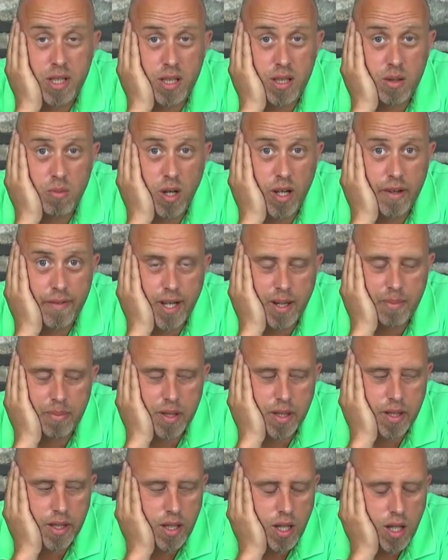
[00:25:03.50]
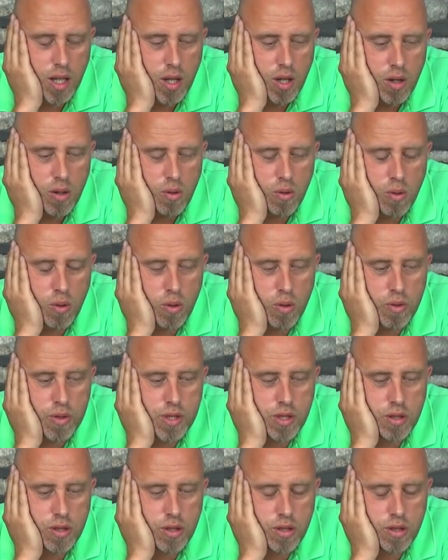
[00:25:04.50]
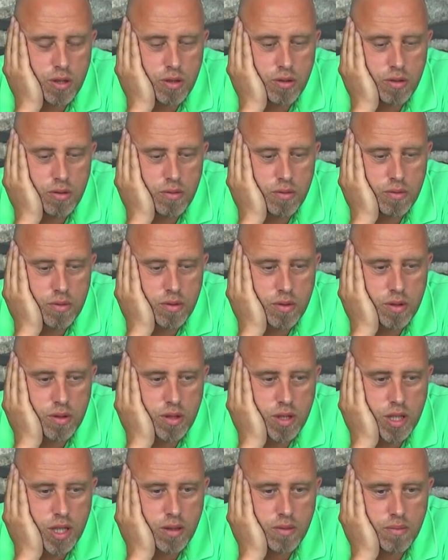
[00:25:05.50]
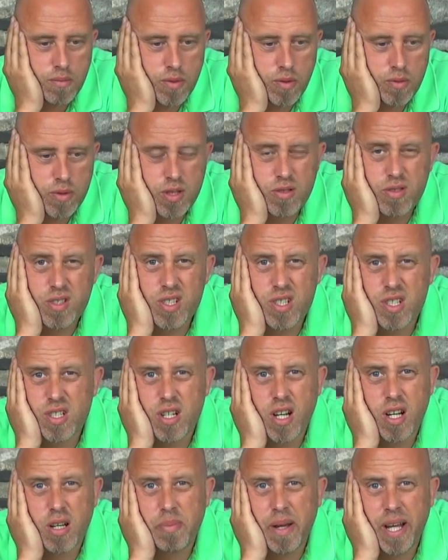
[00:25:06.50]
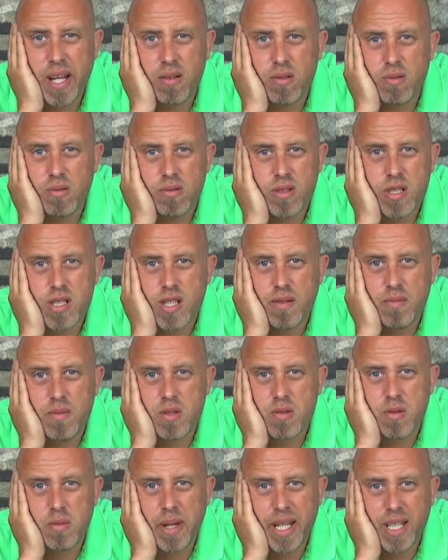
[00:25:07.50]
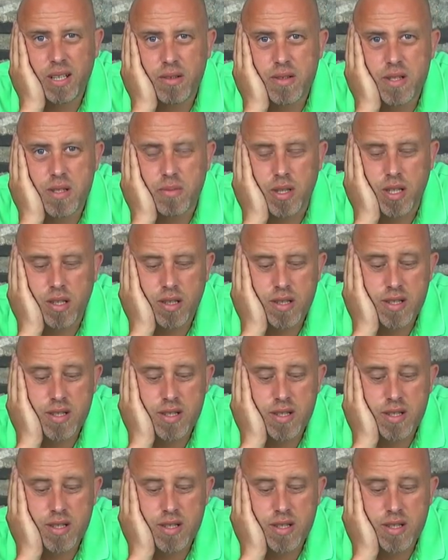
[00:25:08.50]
you keep the wife happy, or do you just chuck them out or just give them to a mate or something?